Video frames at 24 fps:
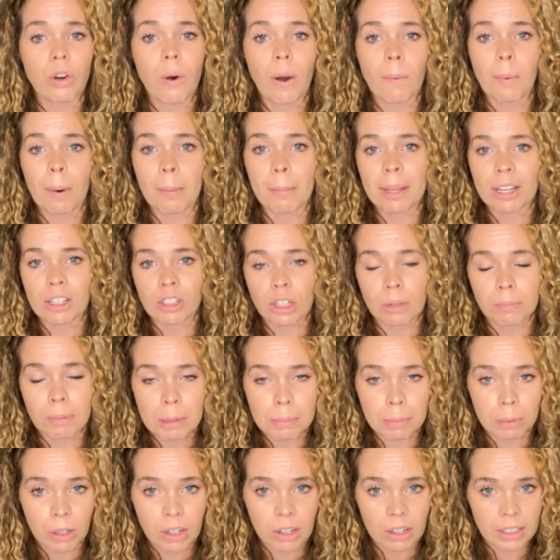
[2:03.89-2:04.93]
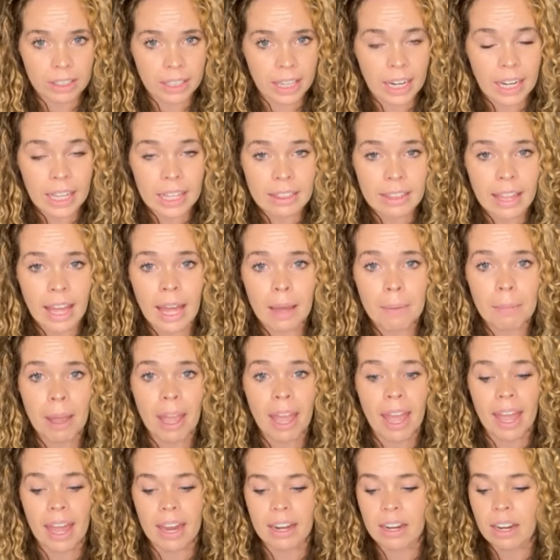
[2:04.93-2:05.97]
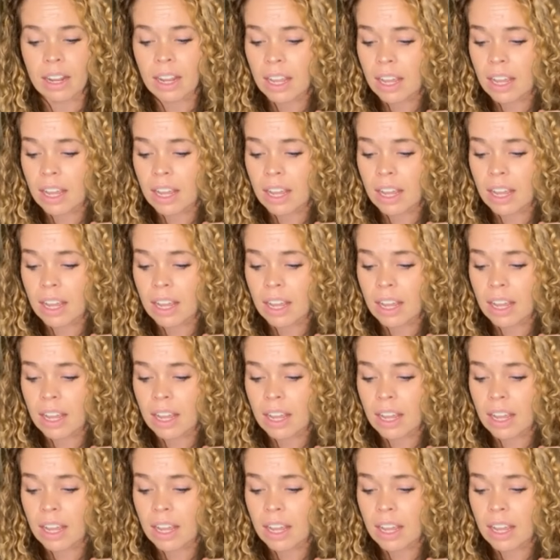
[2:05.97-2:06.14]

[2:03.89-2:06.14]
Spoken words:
I want to make sure people are getting them and,